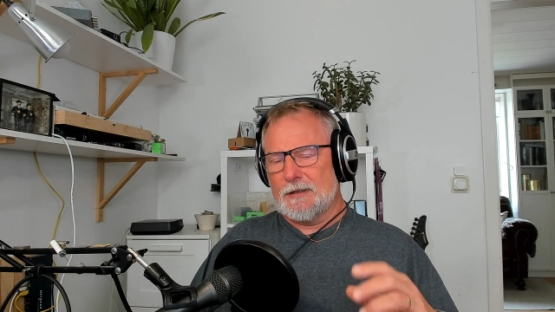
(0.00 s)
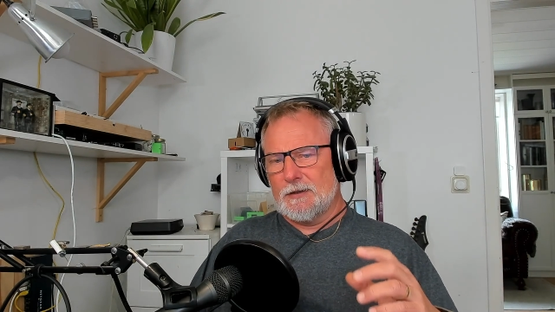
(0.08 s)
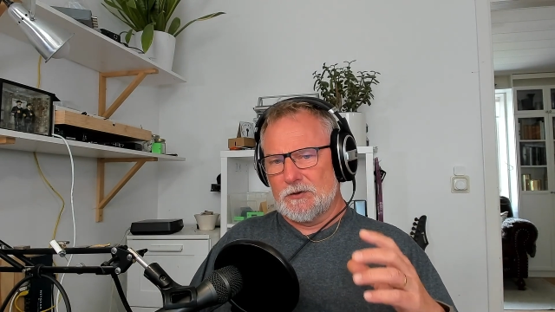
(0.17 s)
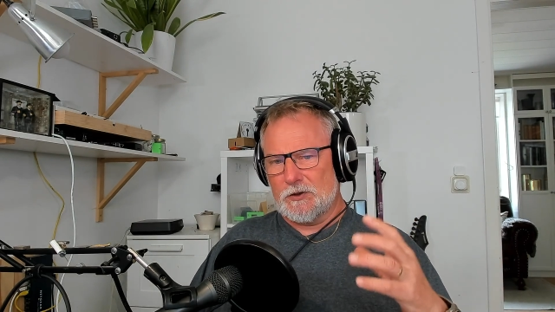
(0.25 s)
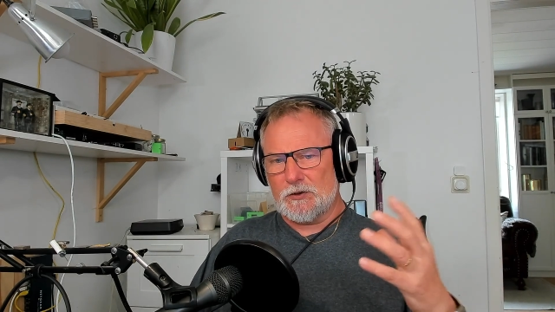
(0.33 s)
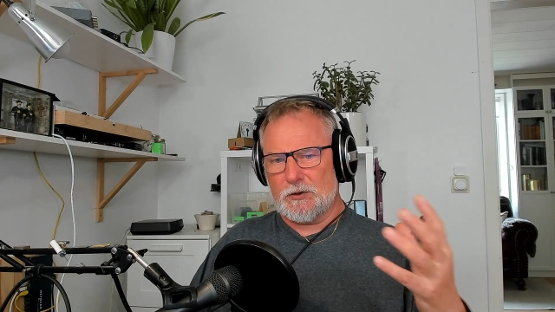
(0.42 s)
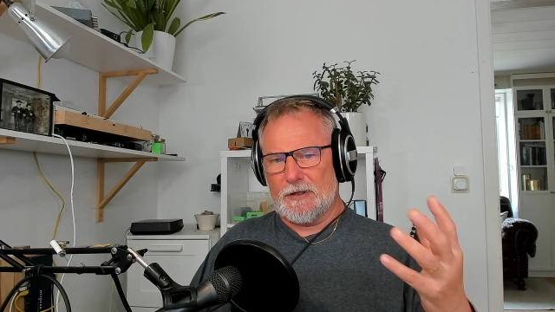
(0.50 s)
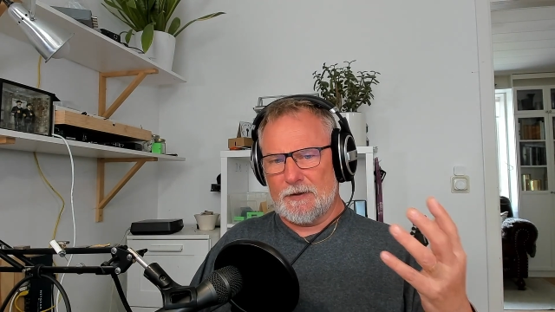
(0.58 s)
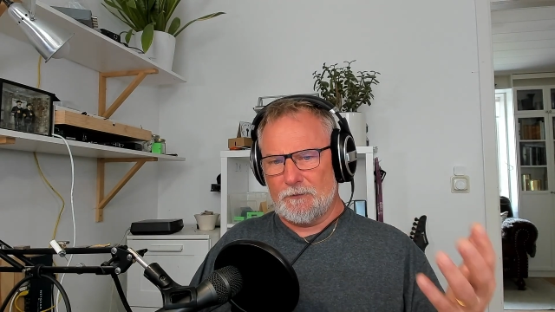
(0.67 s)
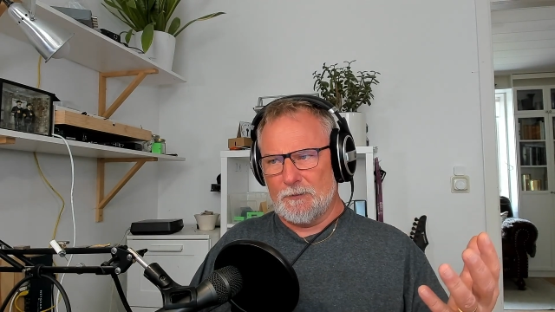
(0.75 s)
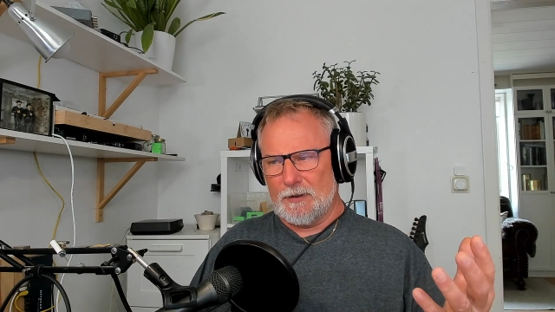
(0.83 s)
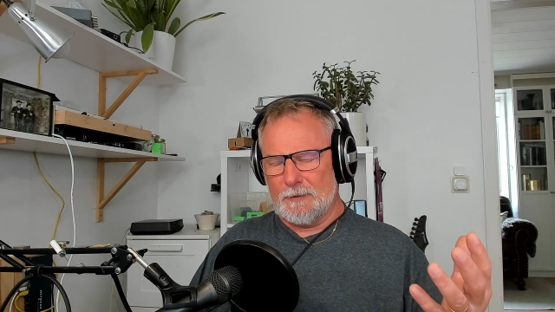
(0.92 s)
just to
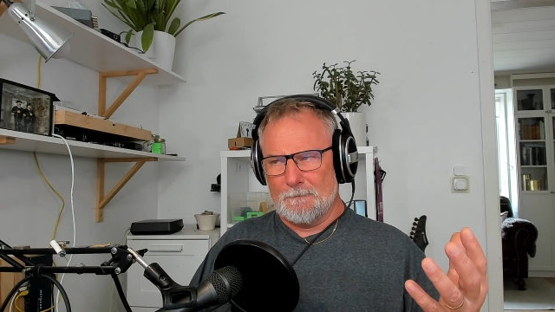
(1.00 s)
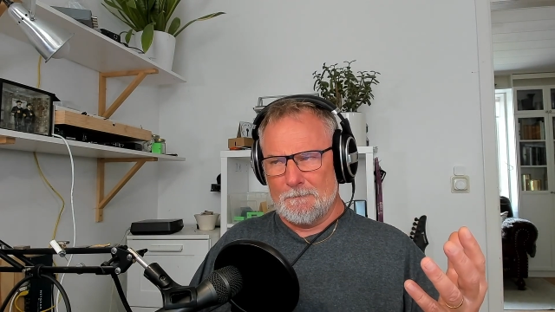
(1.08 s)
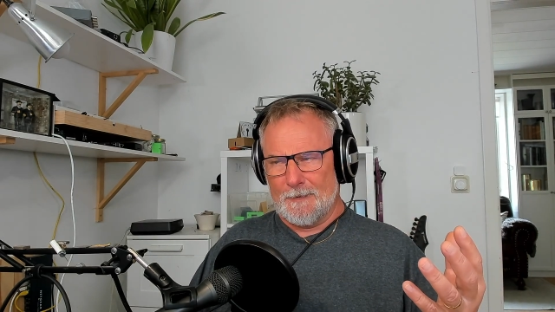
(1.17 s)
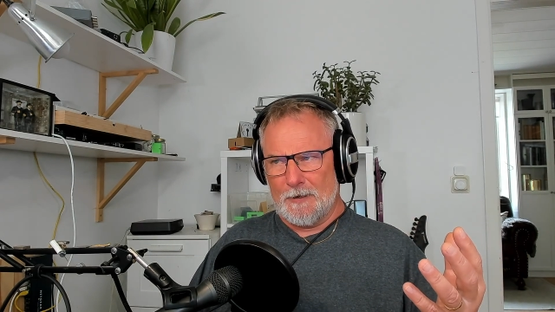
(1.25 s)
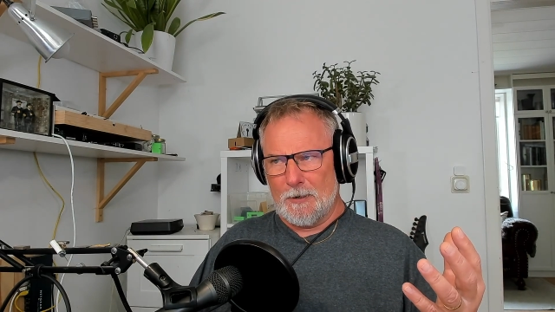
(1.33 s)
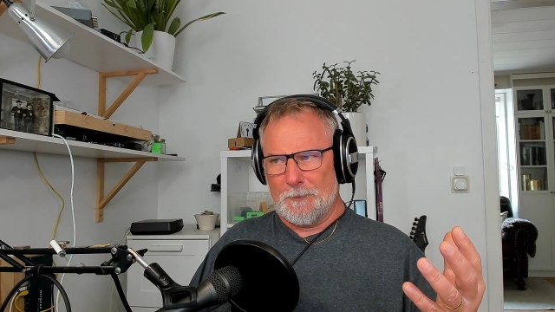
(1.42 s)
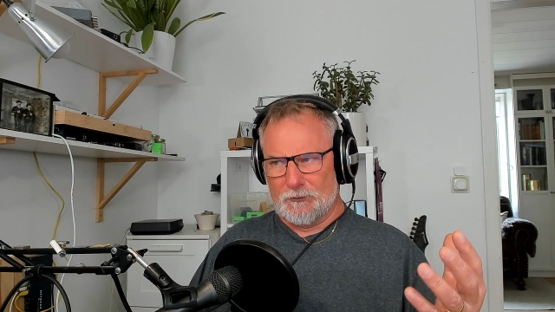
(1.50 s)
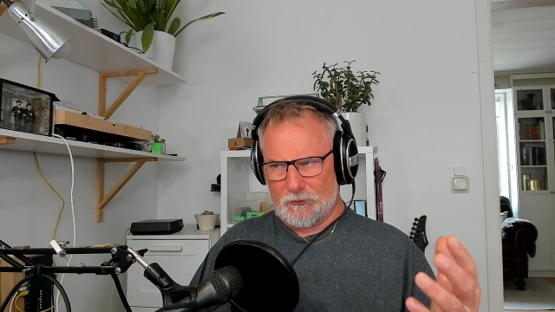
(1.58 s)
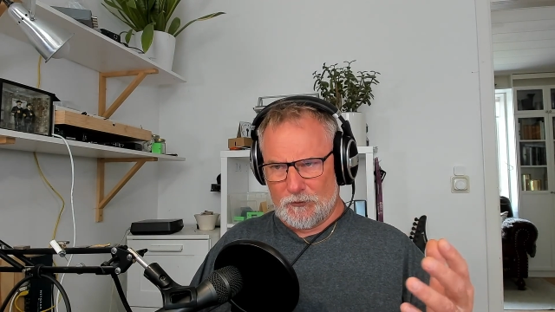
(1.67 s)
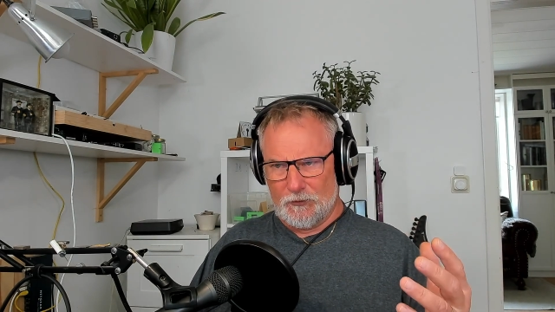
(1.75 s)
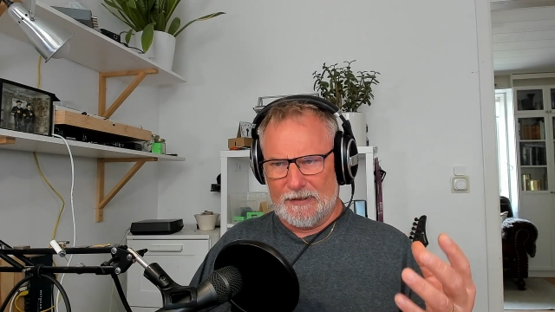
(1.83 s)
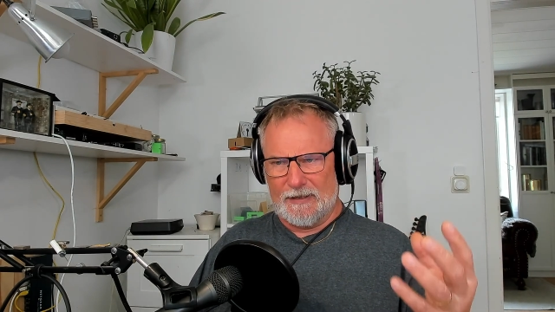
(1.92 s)
give me a
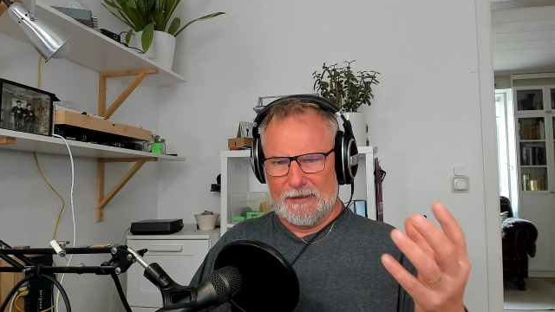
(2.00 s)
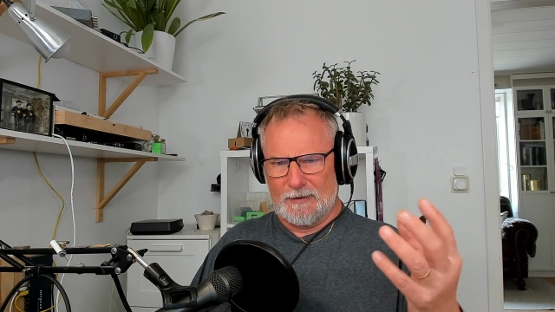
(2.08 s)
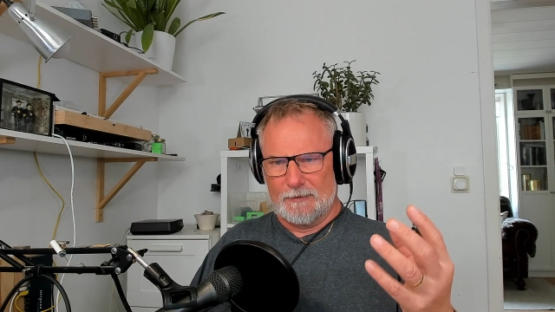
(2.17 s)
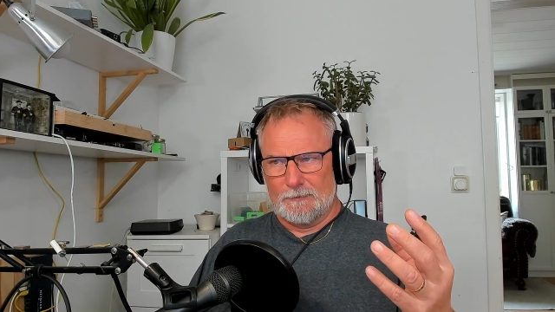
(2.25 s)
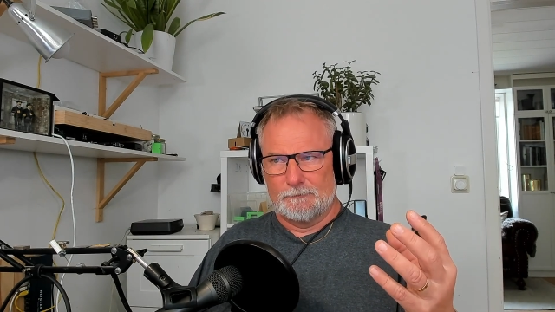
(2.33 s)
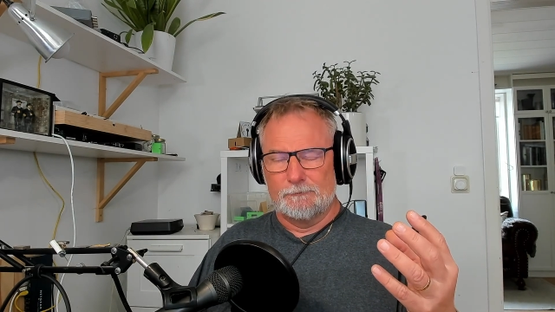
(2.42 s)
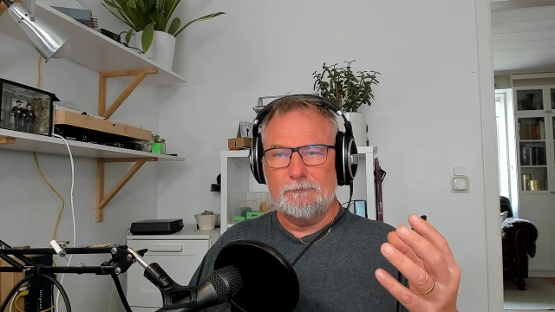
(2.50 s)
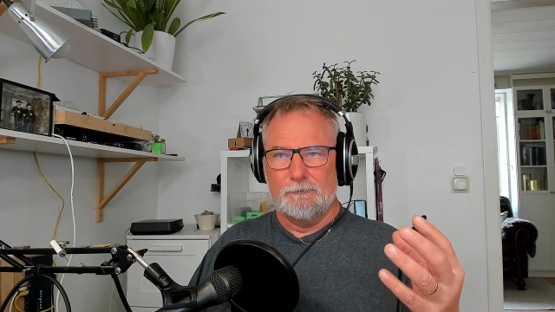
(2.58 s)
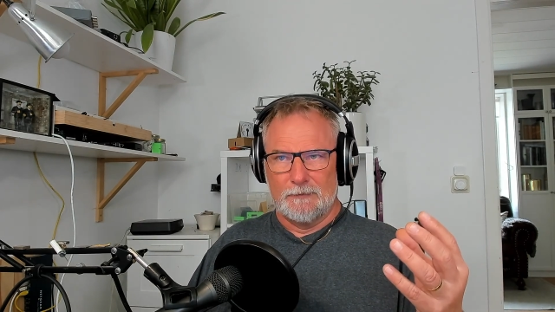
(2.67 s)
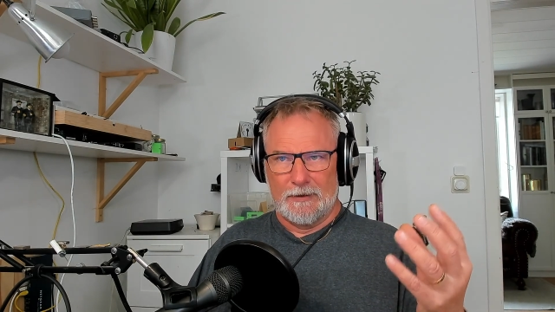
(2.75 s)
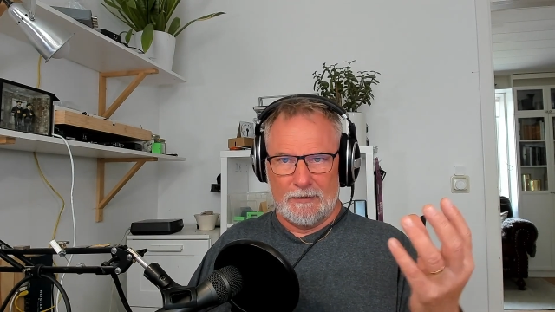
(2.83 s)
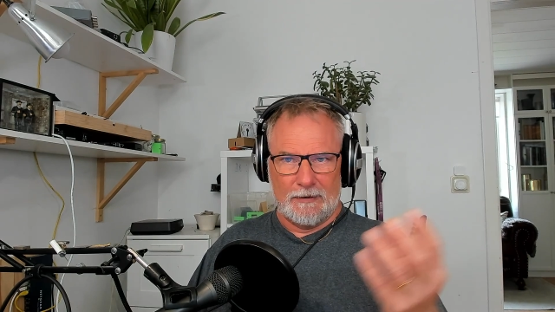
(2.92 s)
pre-labeled
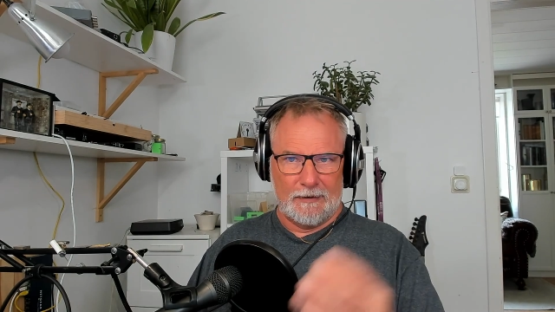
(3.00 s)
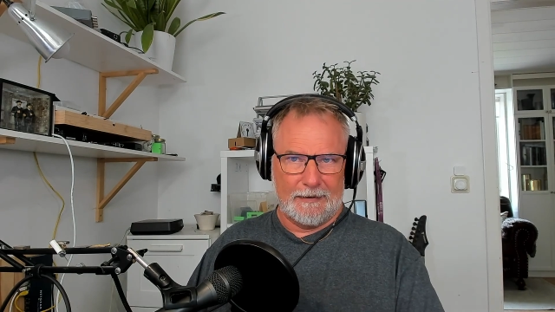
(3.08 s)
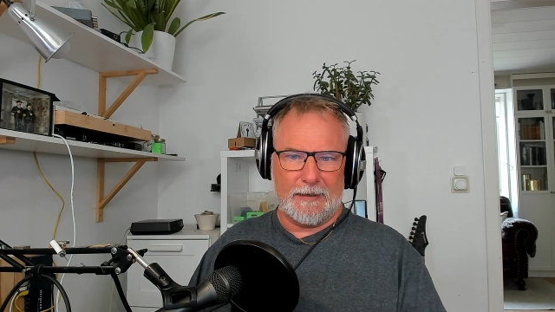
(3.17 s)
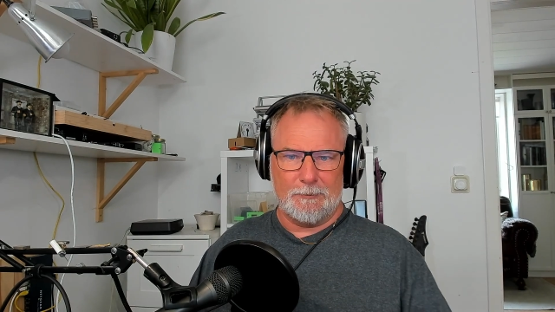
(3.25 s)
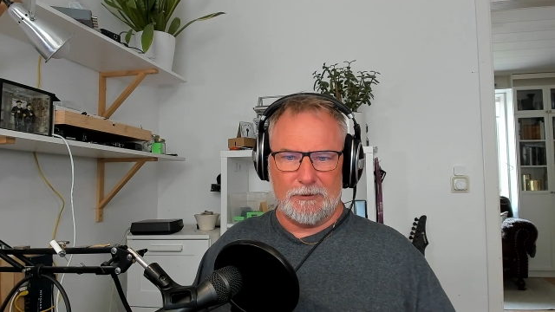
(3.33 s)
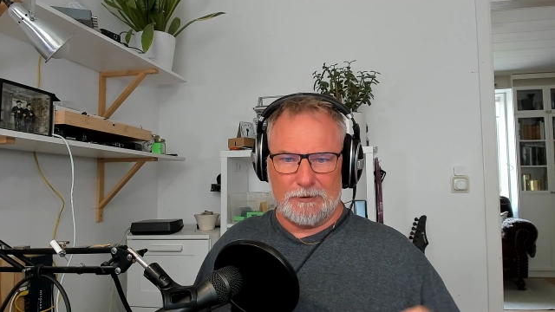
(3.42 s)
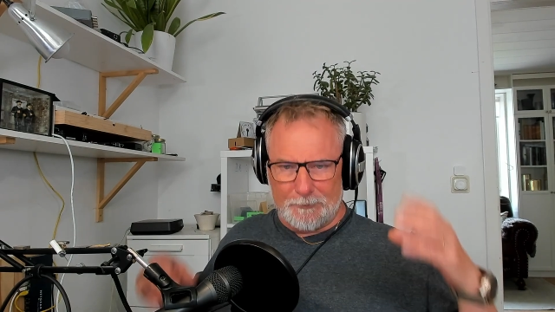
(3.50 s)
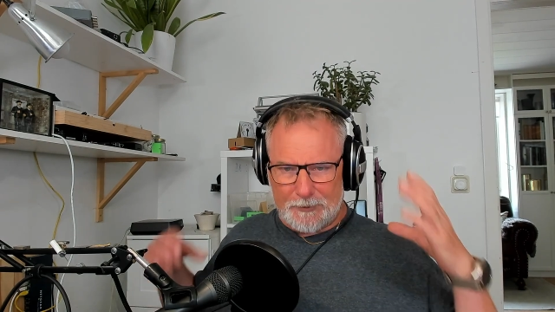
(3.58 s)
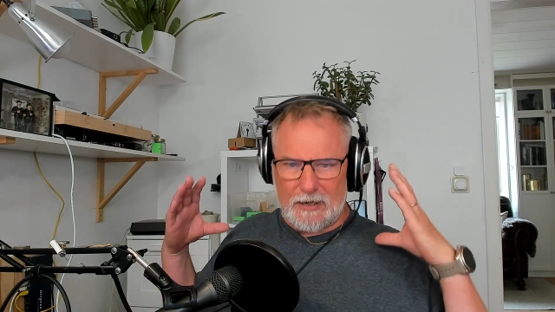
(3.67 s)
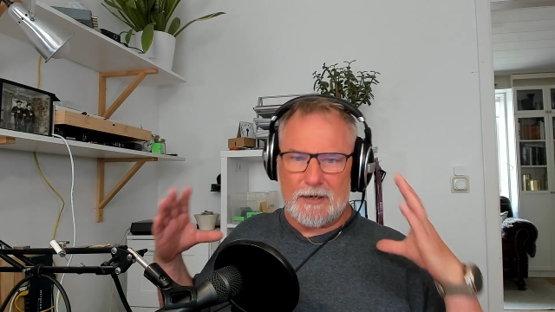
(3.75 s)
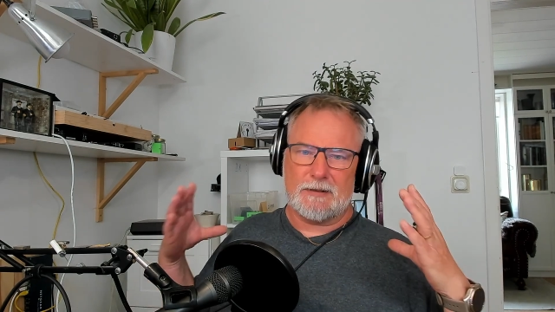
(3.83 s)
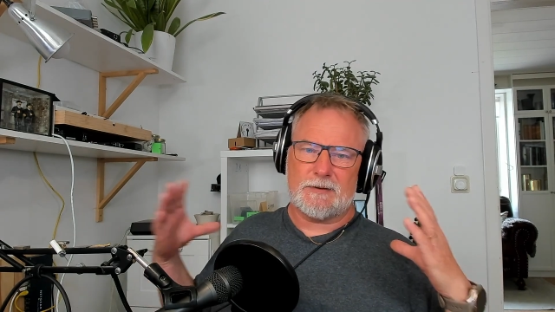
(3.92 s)

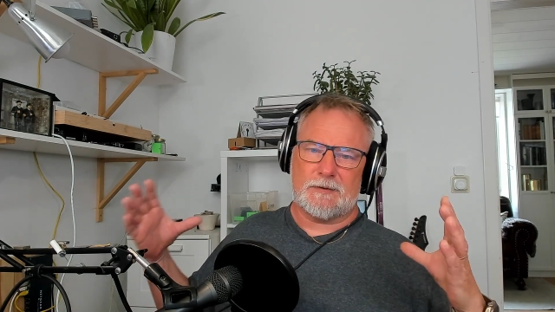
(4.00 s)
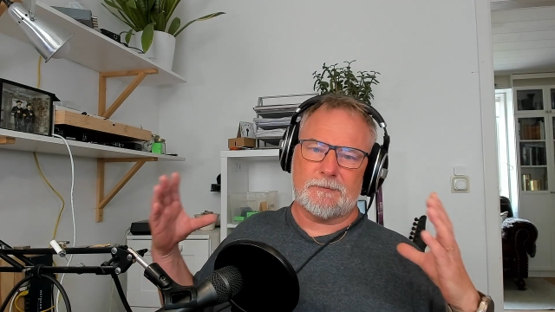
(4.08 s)
box